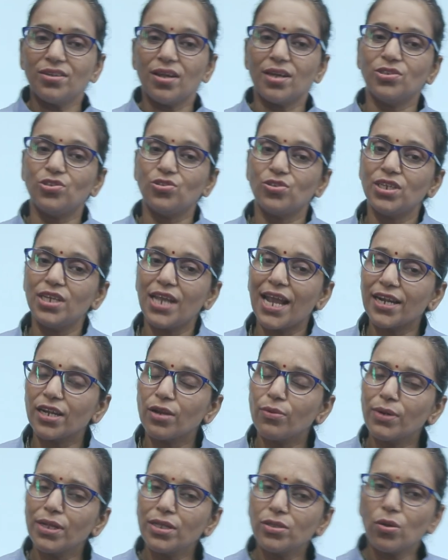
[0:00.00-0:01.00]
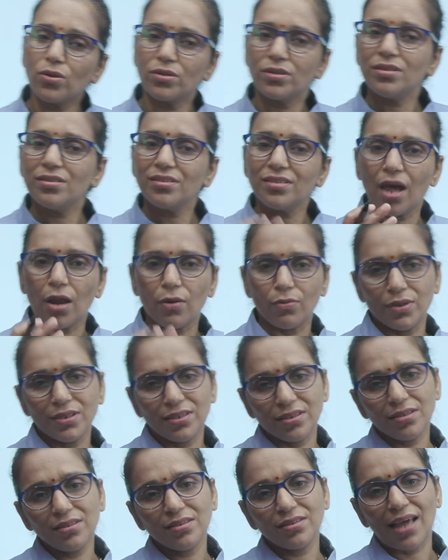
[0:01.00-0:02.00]
tertiary activities or the
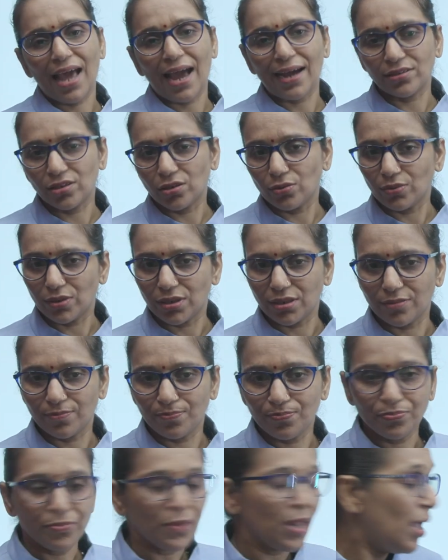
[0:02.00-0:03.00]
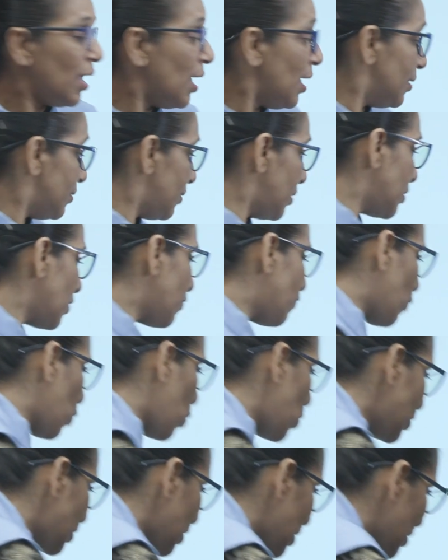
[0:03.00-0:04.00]
services activity. Then the fourth